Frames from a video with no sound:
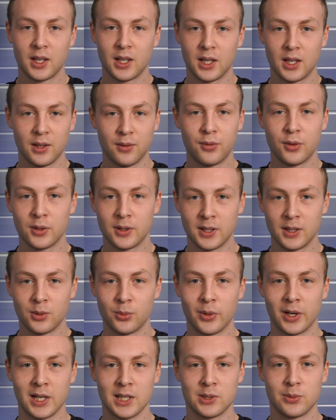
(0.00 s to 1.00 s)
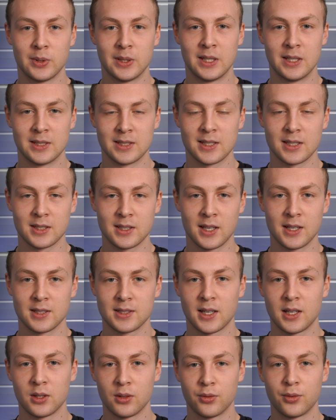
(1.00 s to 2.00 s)
if you didn't release within 60 days
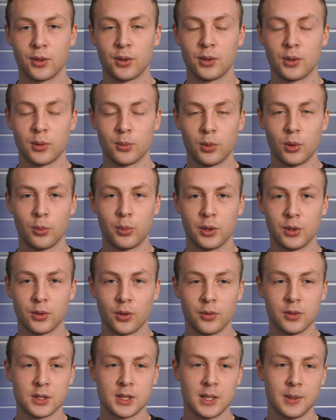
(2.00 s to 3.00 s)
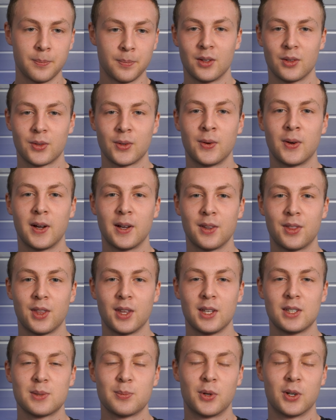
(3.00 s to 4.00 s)
and you follow the blueprint, obviously. So I
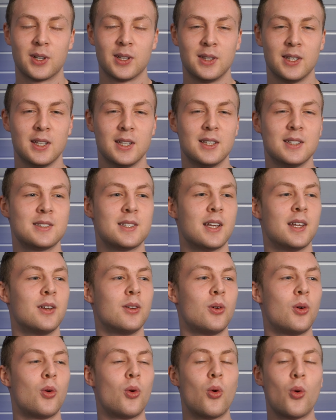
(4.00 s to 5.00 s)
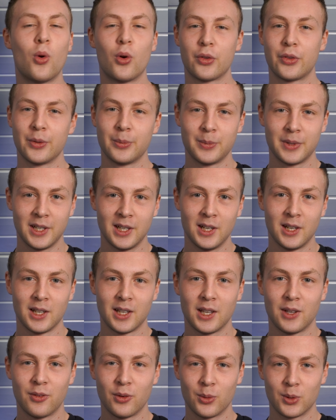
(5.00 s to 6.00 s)
think Smartini is an awesome deal
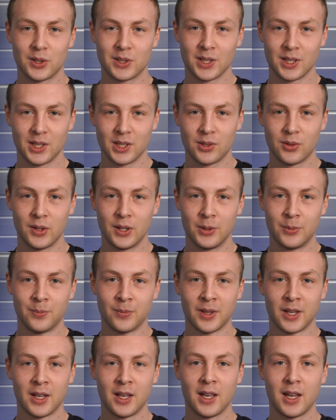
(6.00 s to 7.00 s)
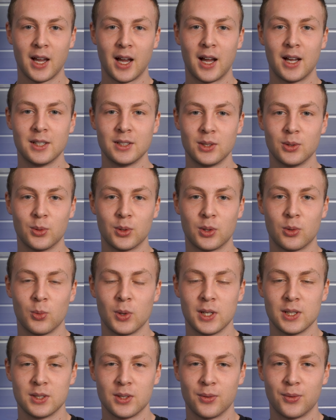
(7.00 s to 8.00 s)
if you're watching this video and you want to
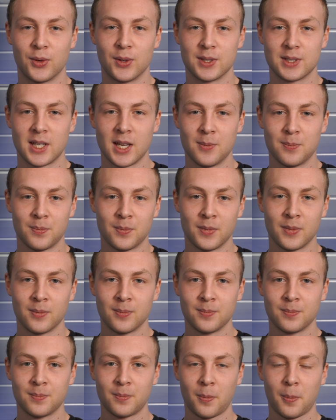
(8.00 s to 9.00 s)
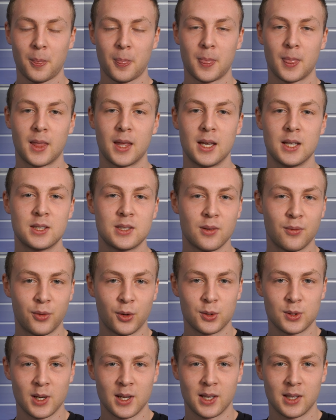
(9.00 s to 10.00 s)
release your first game. It's the
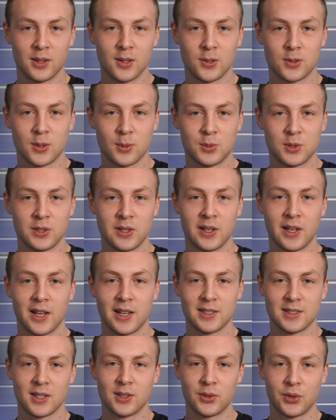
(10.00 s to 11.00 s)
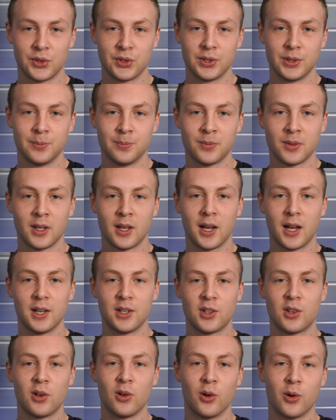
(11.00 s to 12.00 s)
first link in the description, as I told you, and
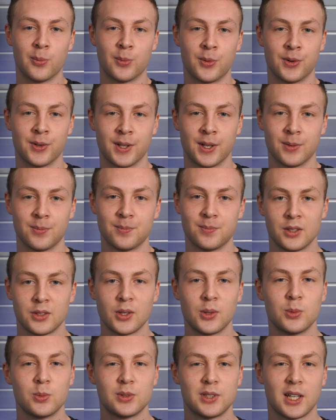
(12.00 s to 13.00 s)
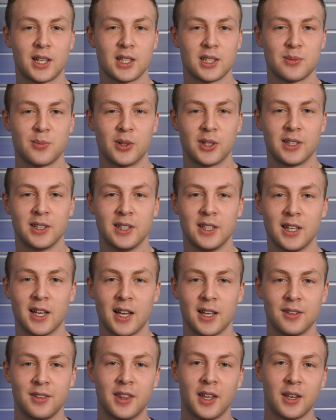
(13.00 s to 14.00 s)
you can learn more there. So check out Smartini,
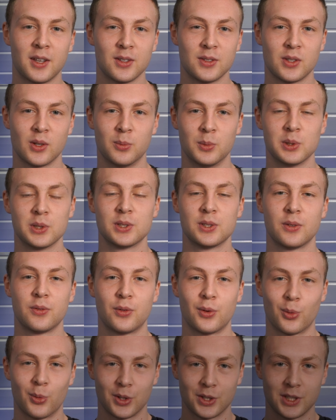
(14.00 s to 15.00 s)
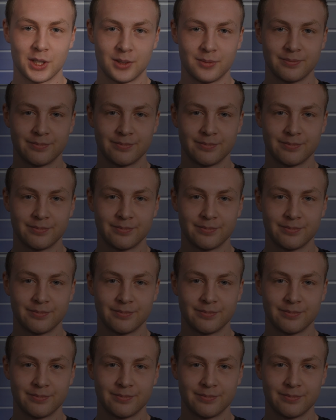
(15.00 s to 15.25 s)
and thank you so much for watching.